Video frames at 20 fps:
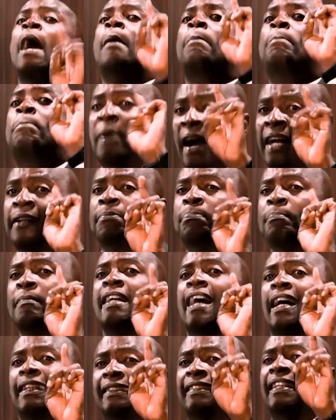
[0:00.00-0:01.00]

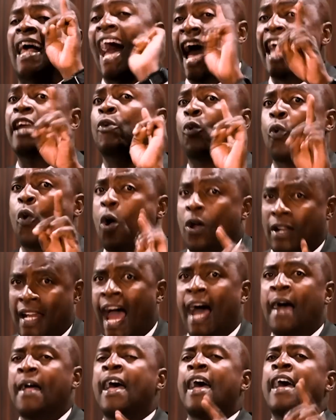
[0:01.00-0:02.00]
Bartimaeus
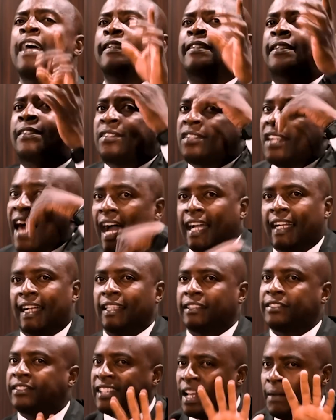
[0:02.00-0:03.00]
aiona,
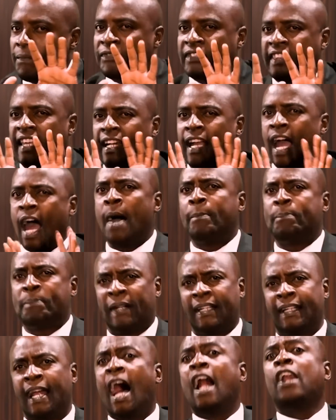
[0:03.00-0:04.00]
saka, something
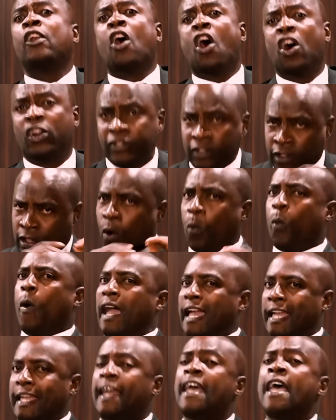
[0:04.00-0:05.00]
happened along the
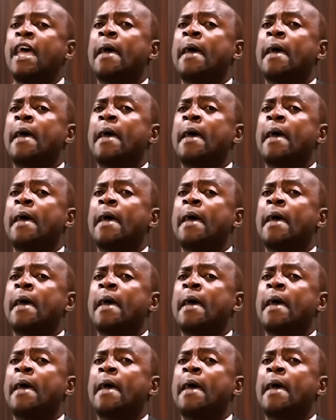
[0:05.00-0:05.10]
way.